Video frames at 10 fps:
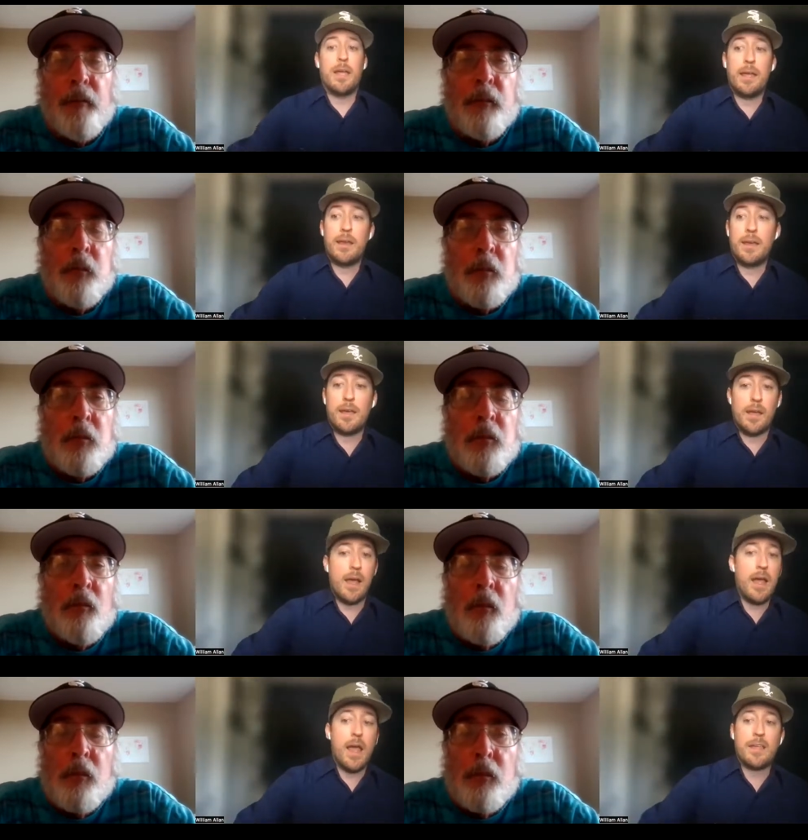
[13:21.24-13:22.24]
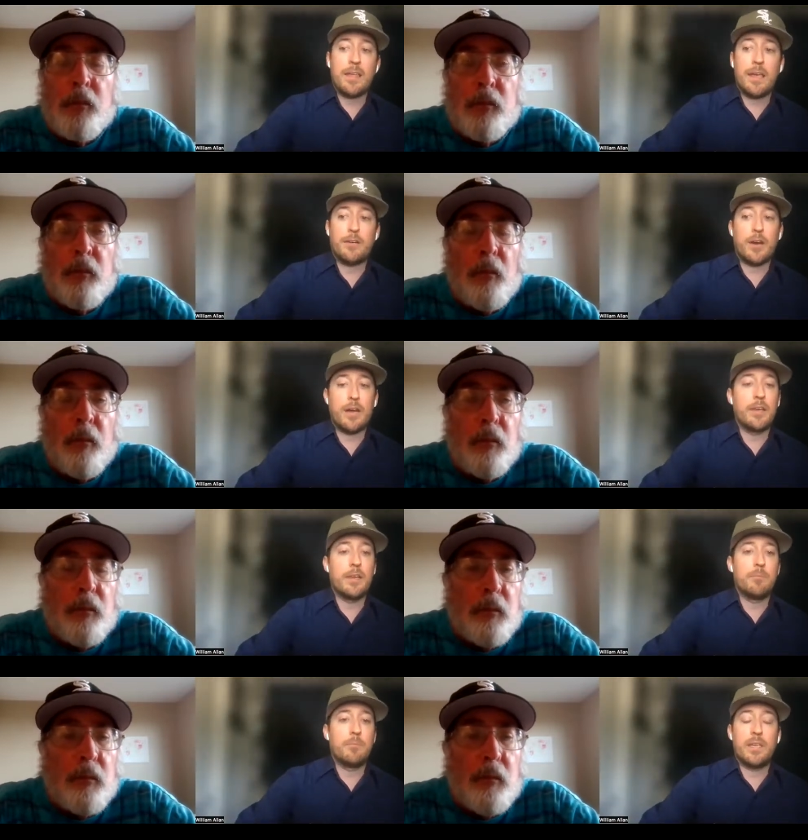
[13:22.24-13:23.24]
Speaker 1: and I, I can't
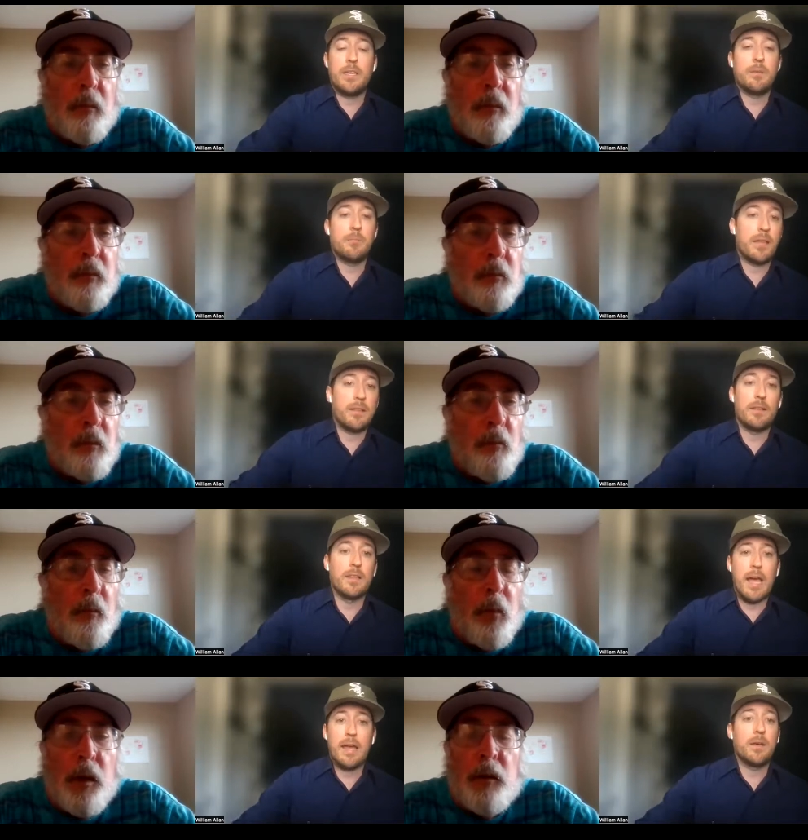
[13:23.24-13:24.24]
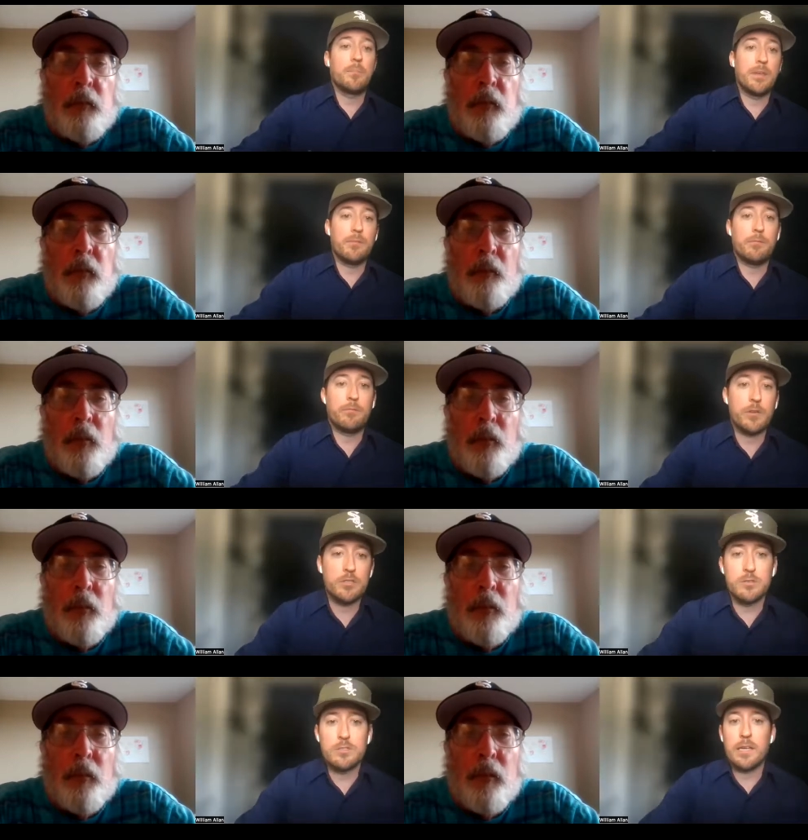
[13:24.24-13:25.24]
credit him. He didn't make the lineup even
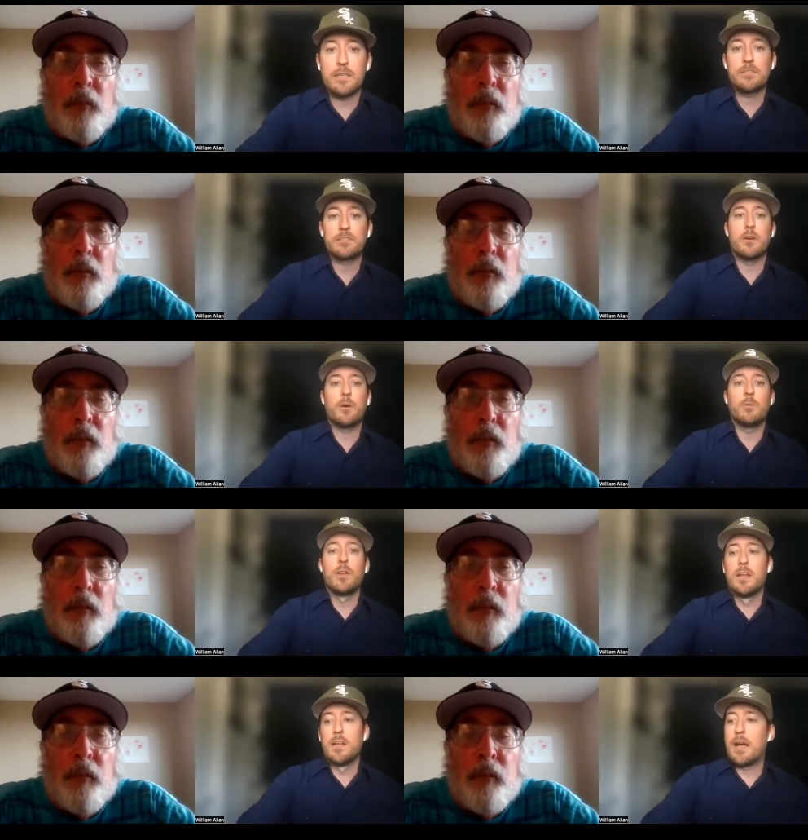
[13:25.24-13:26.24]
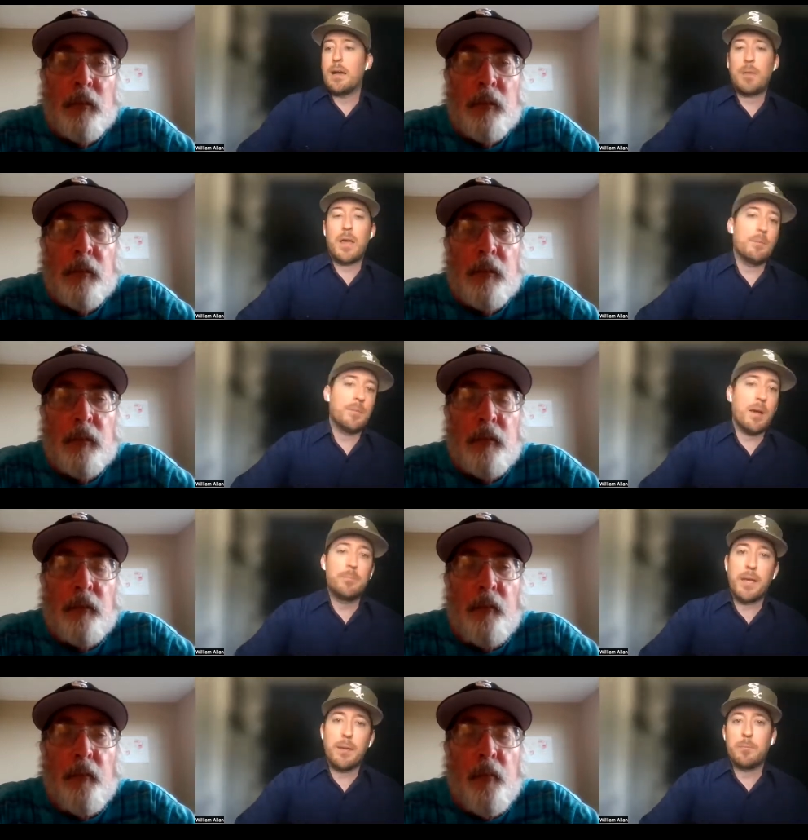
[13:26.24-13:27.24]
for Tuesday, so I'm not I'm
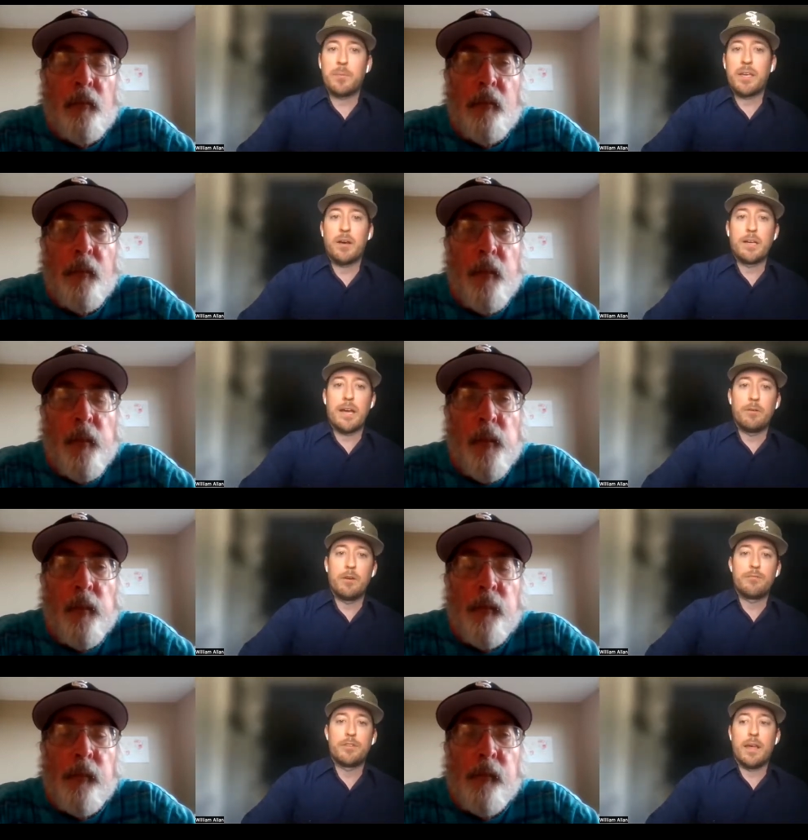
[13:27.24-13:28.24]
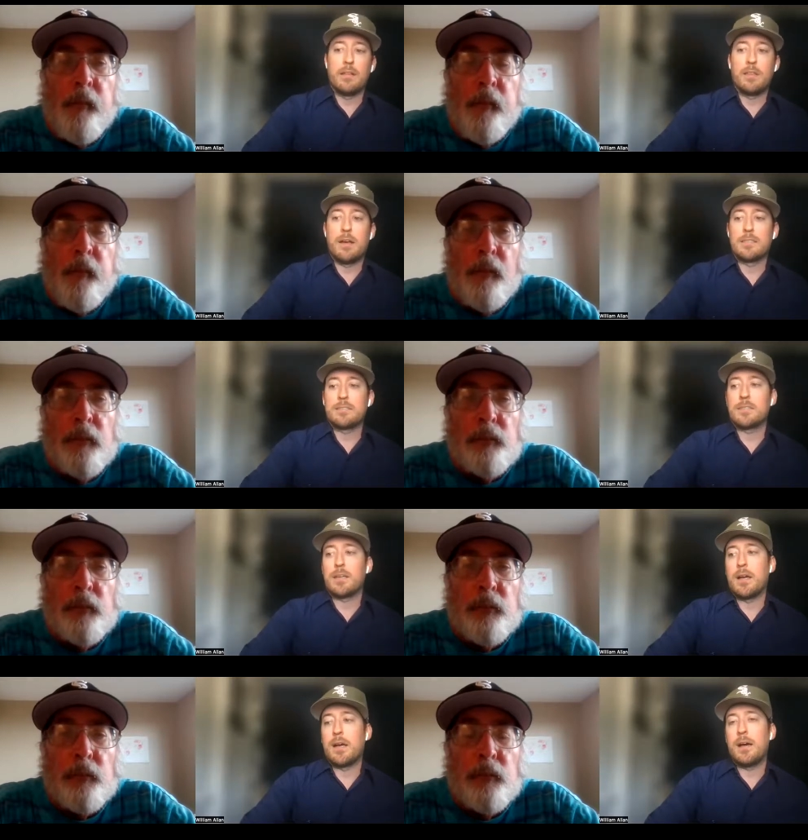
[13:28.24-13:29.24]
not blaming Miguel Cairo for that
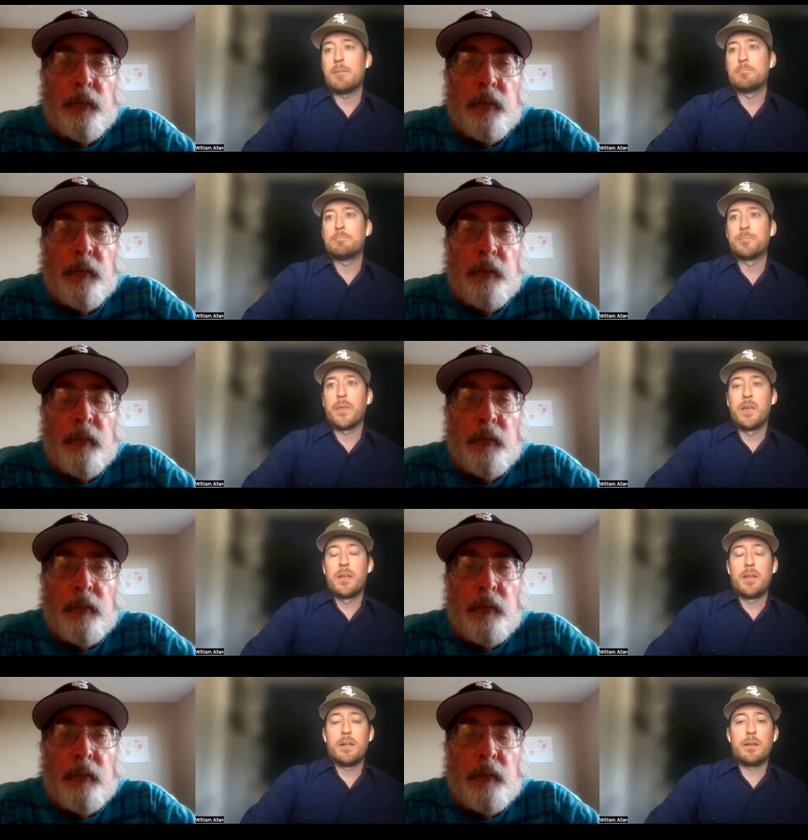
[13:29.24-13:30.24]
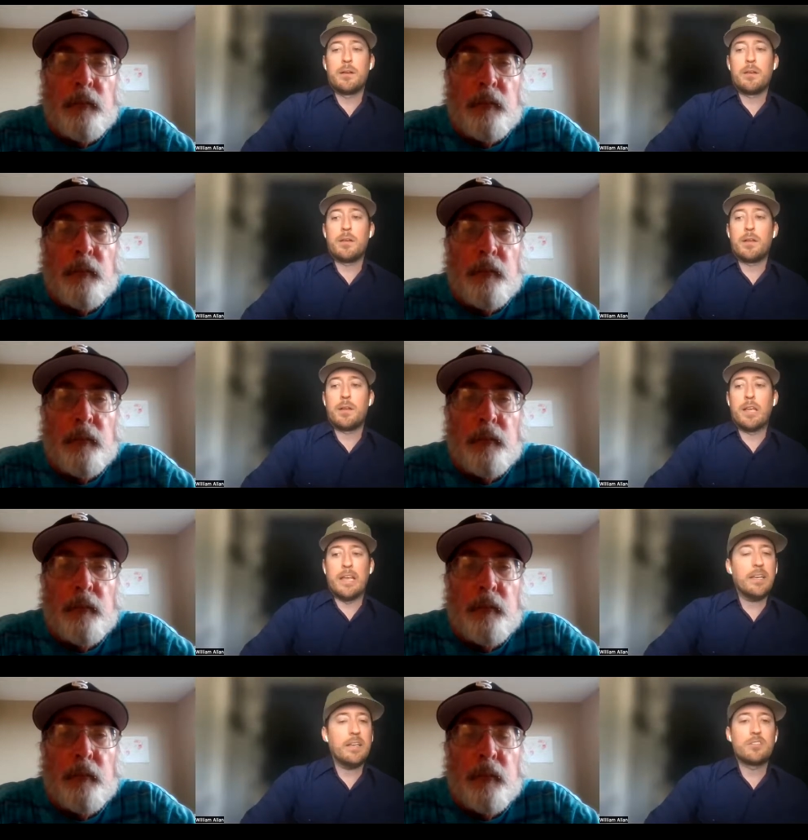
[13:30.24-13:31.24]
loss. Um,
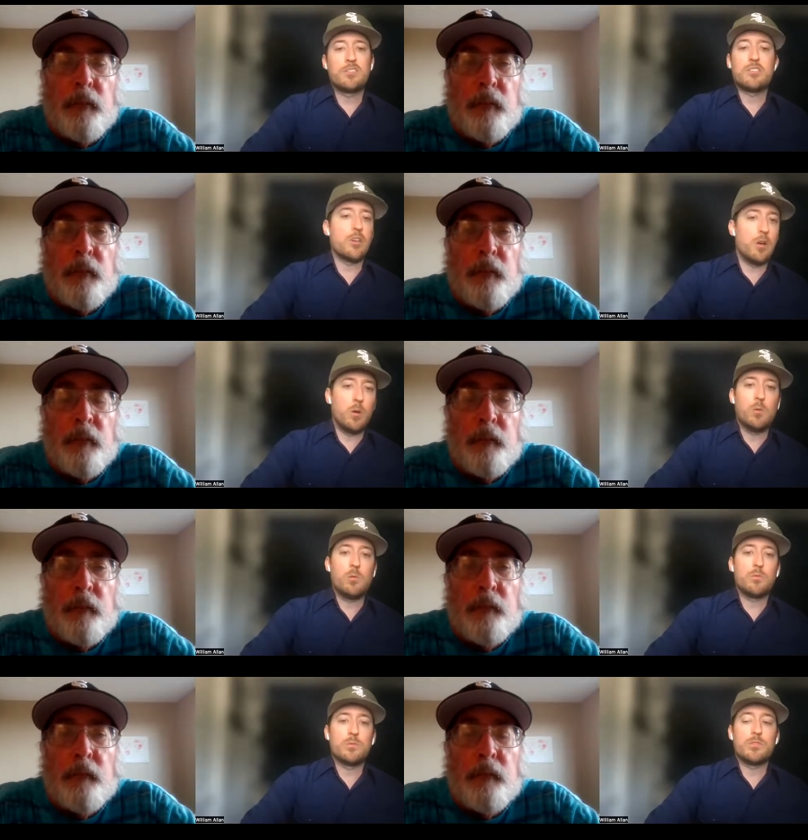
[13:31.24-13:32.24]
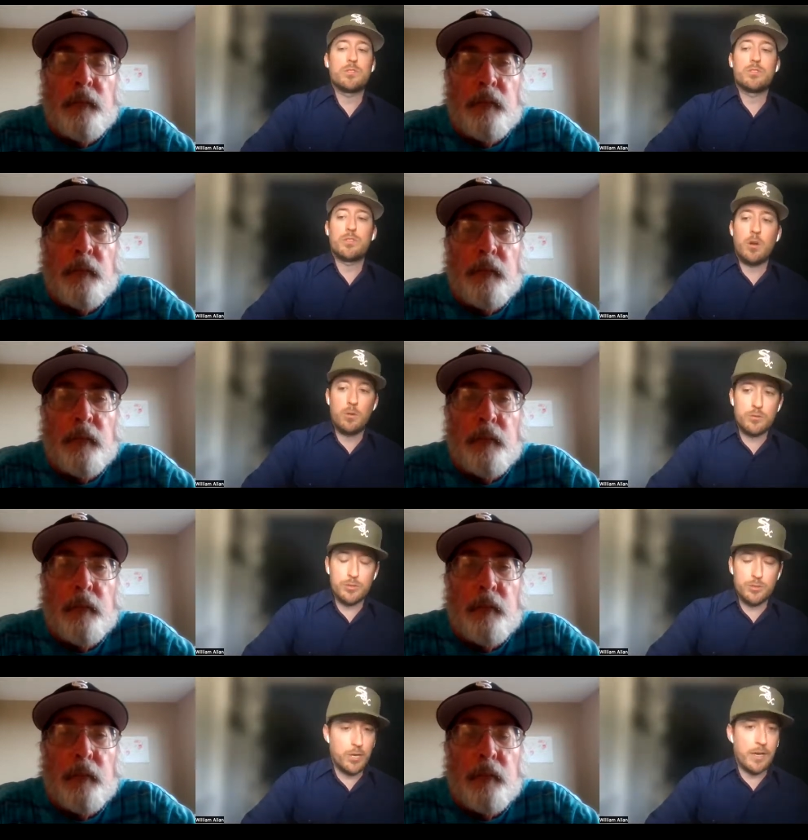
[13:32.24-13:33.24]
it is so
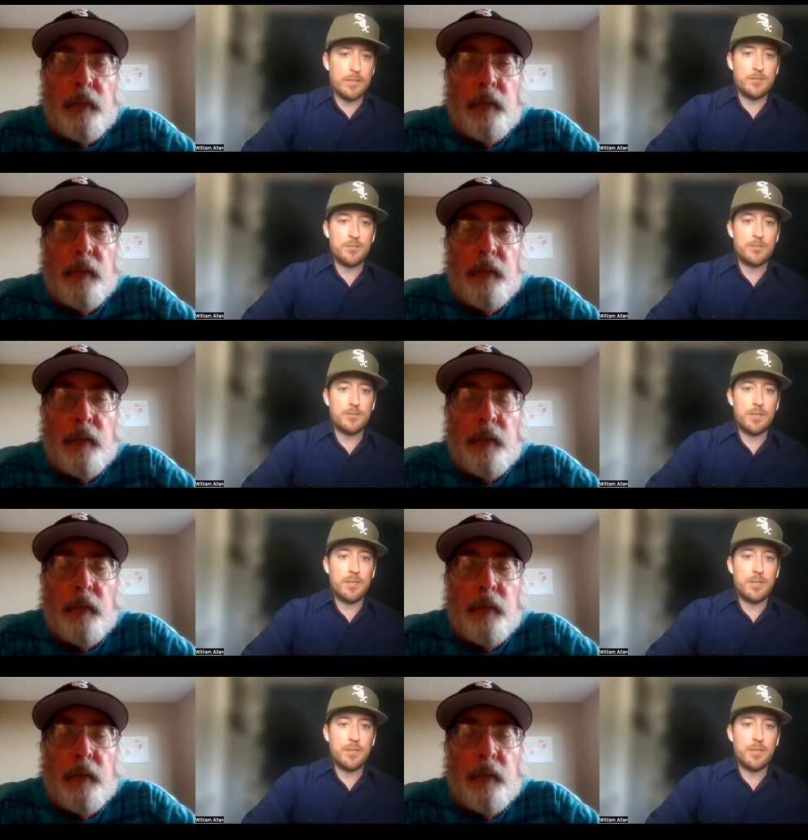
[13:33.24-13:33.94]
so strange,